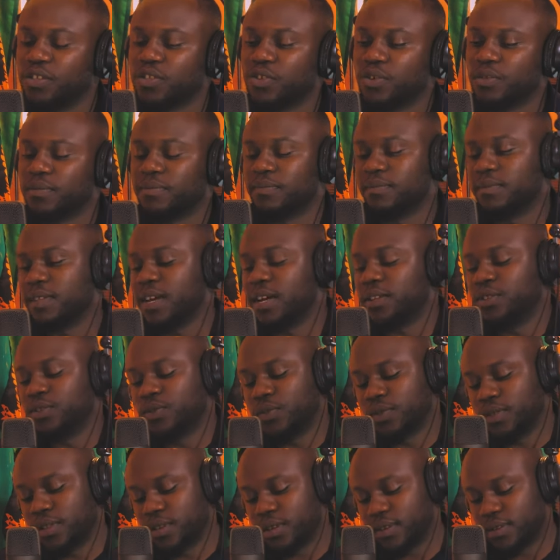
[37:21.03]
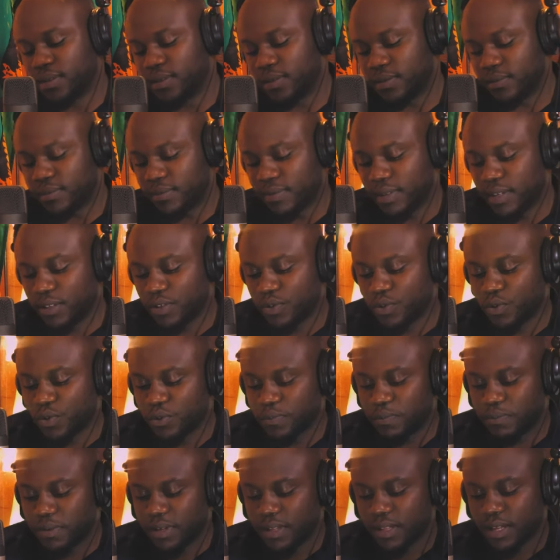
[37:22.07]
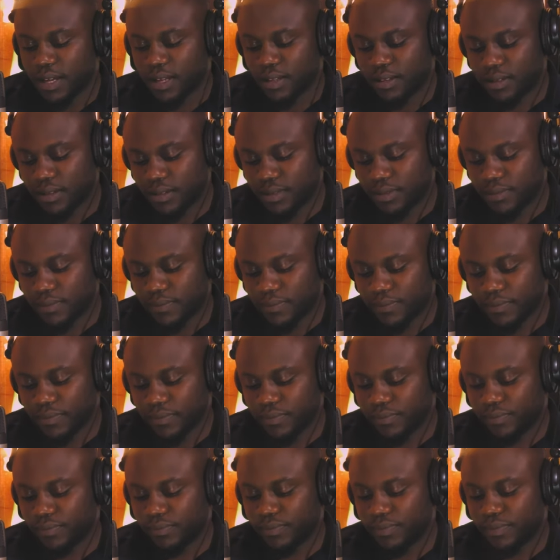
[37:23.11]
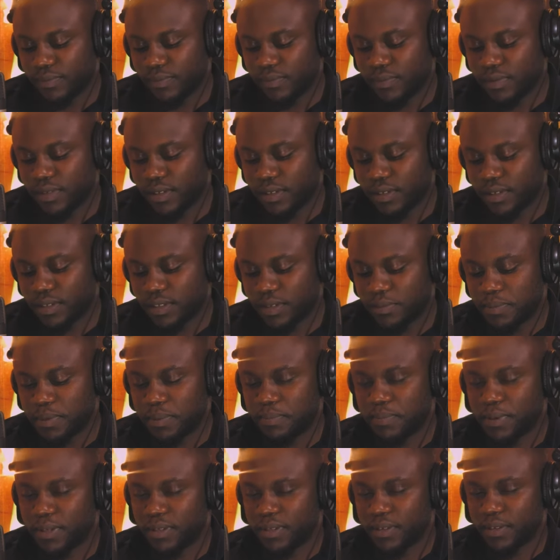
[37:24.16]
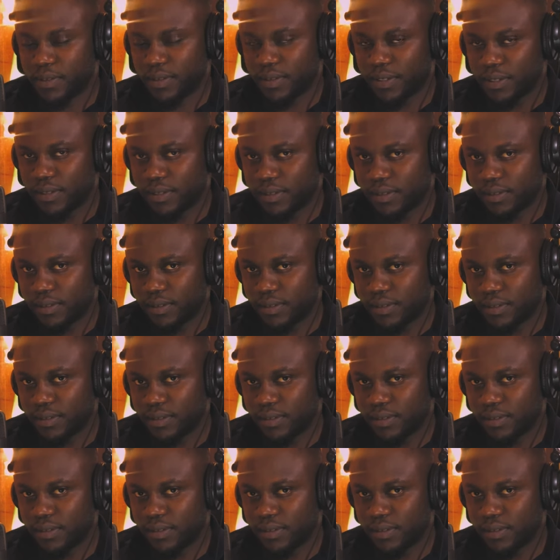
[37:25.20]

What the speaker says: So there are two things. It could be that she's been persecuted.